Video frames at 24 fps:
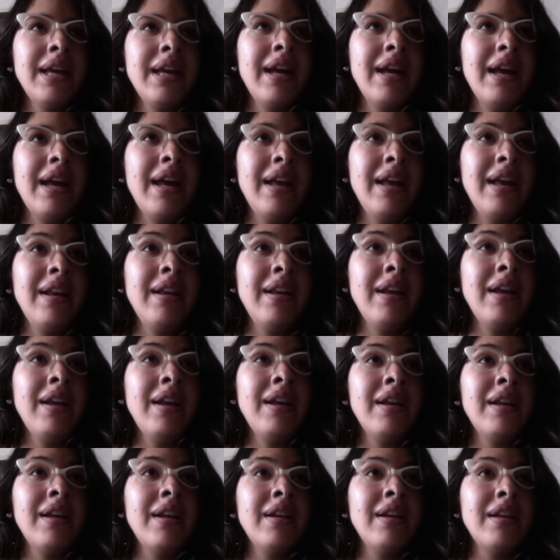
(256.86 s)
and
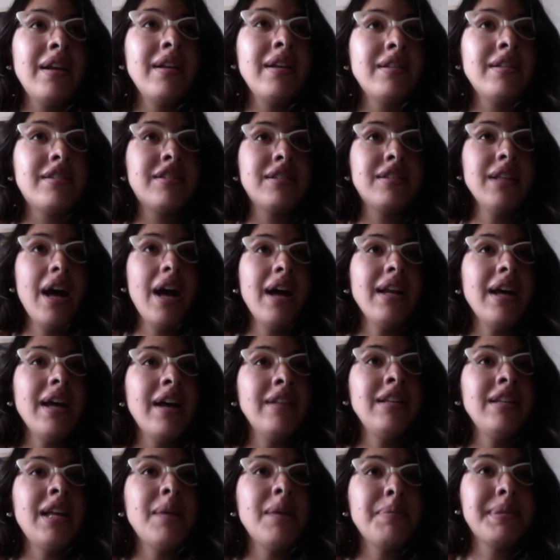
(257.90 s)
it's not
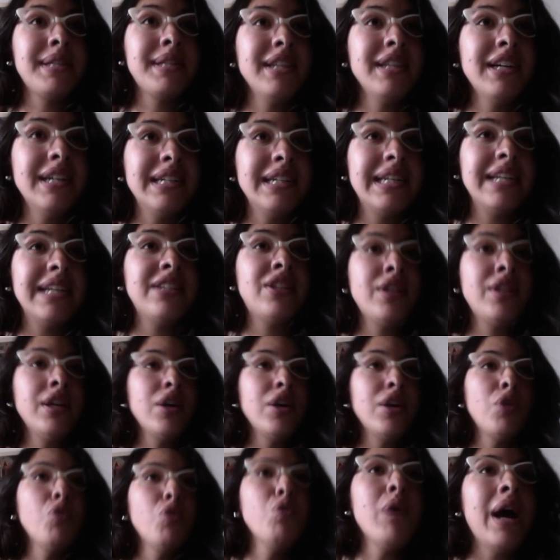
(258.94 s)
only absurd, it
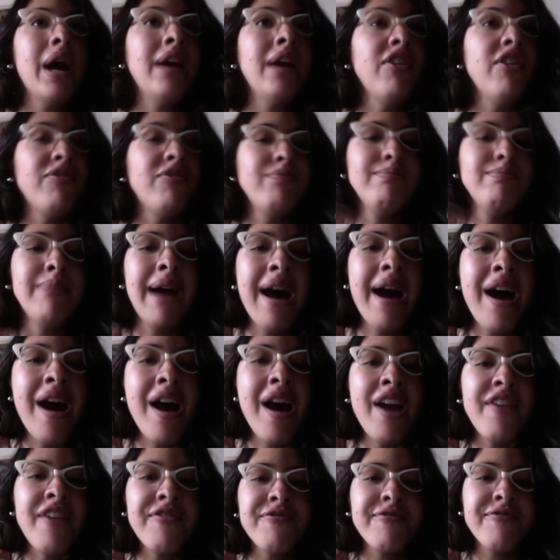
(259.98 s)
took one of
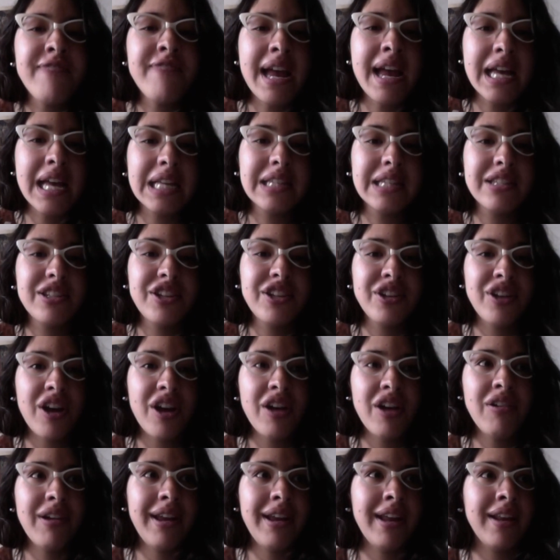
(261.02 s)
my friends, you
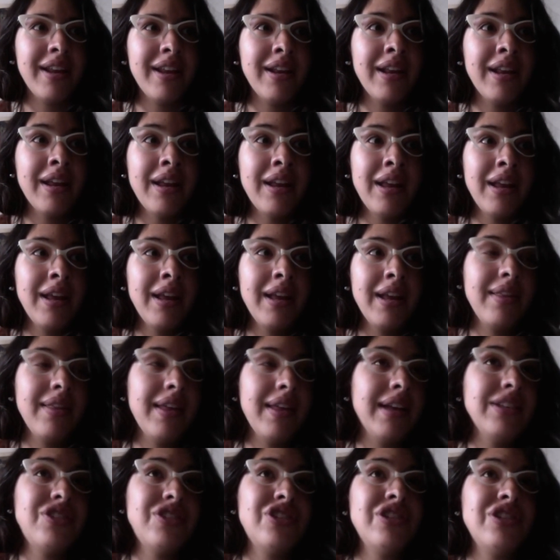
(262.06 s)
know, and
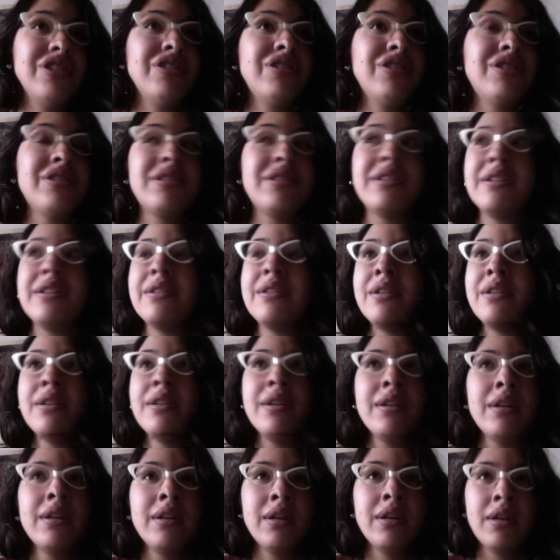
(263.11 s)
that's just
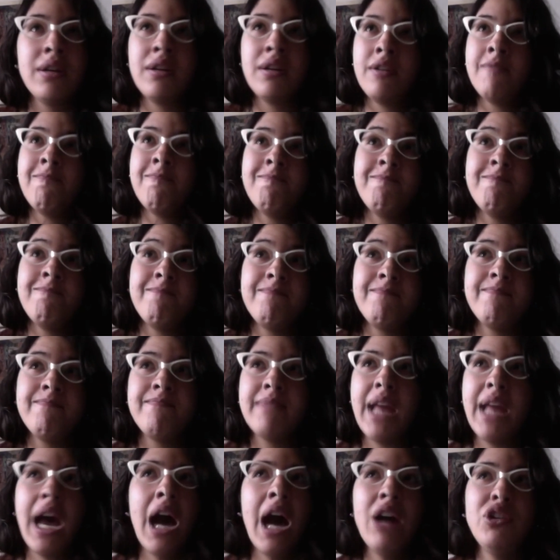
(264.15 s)

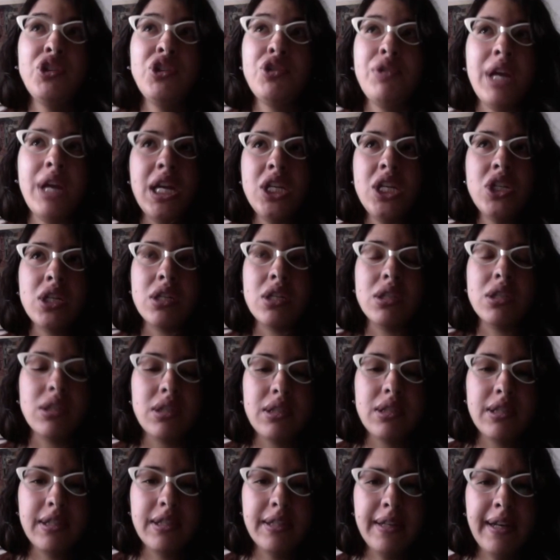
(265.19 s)

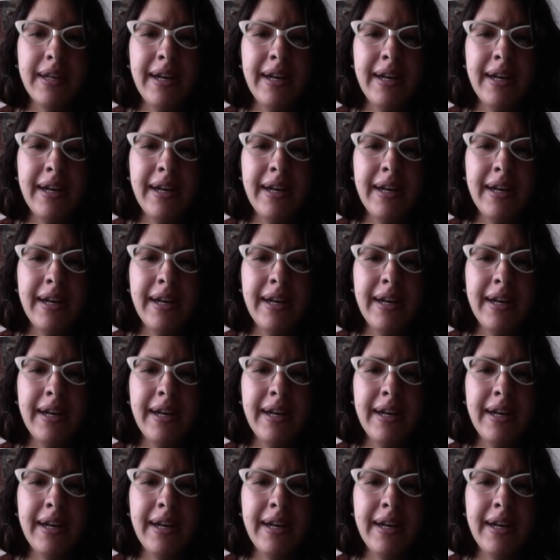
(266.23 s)
outrageous.